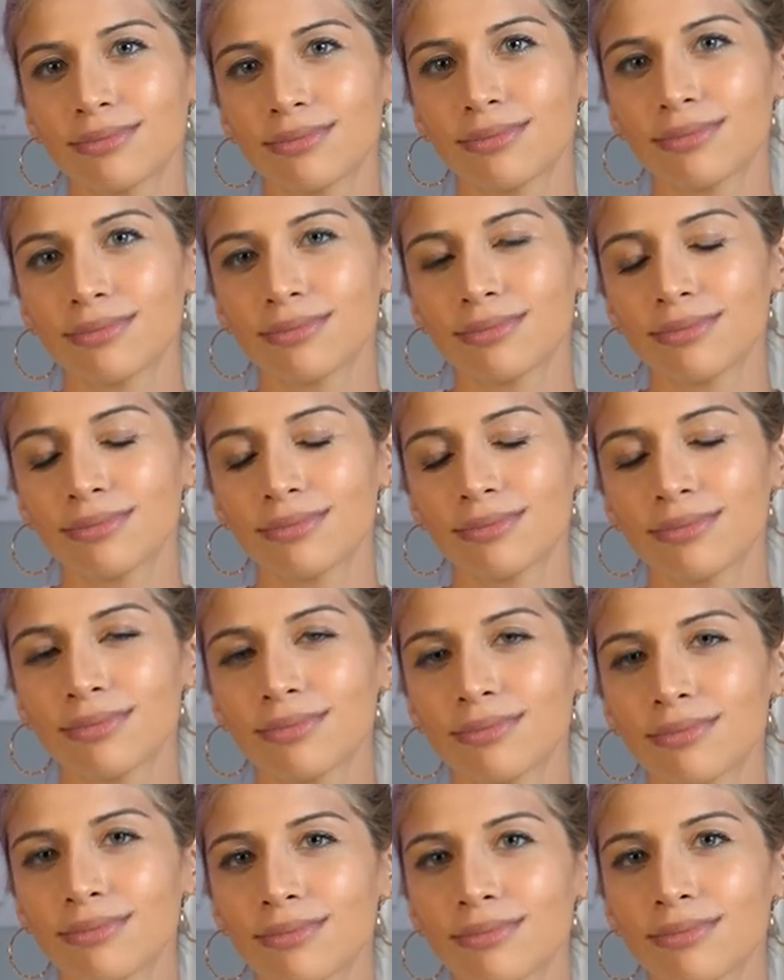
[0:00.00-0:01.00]

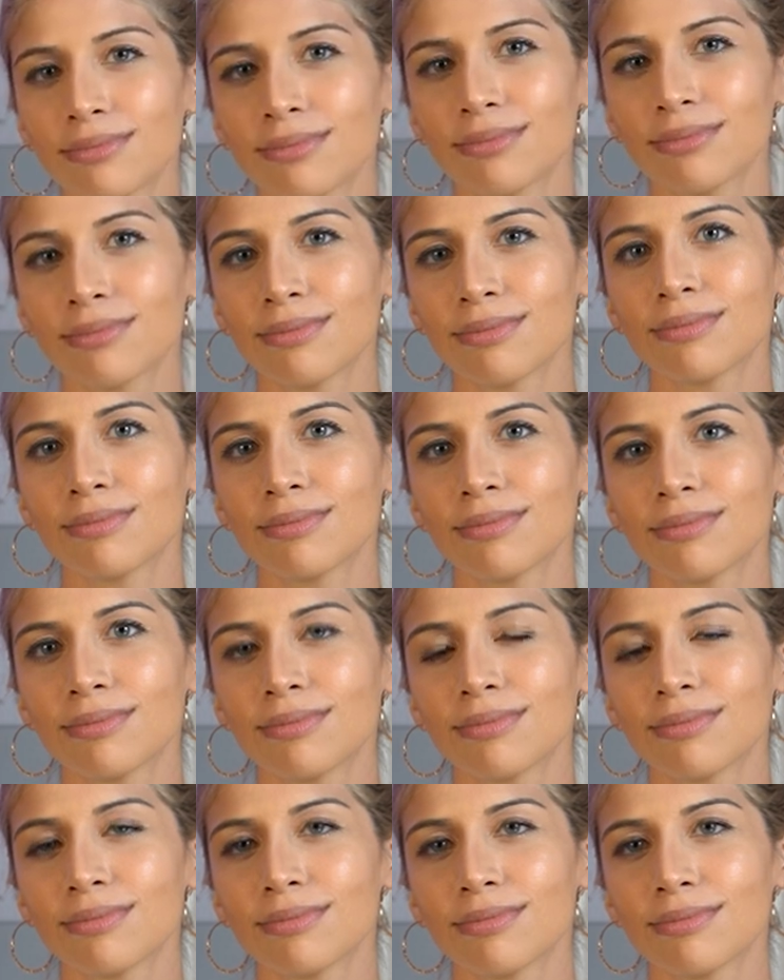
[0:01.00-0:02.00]

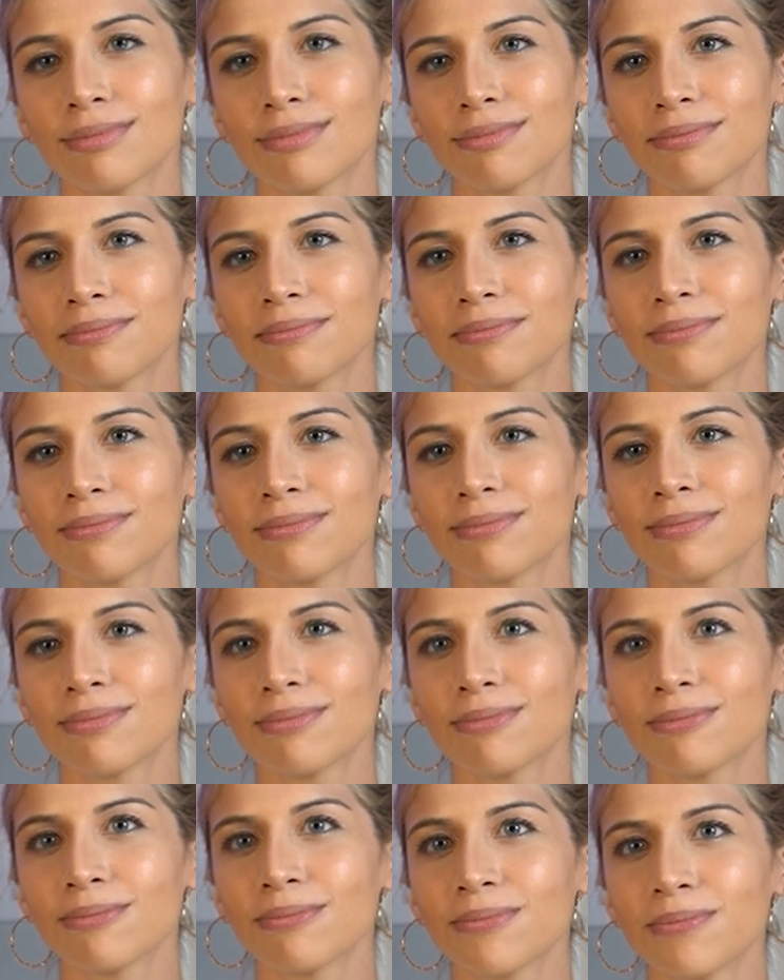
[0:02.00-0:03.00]

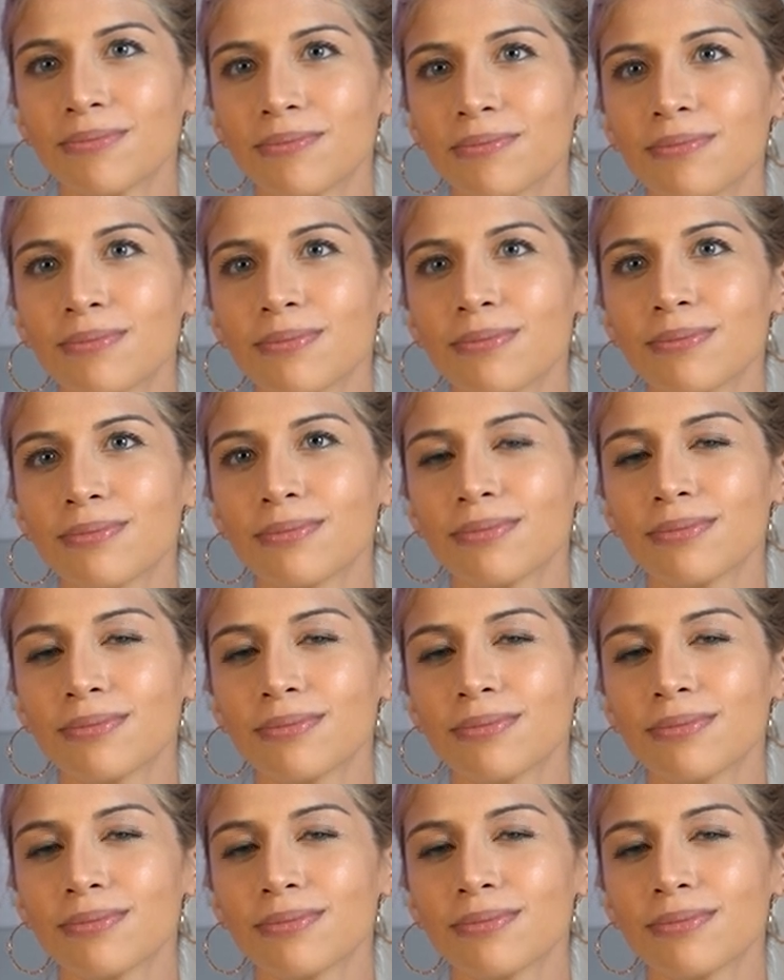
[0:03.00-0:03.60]
[no speech]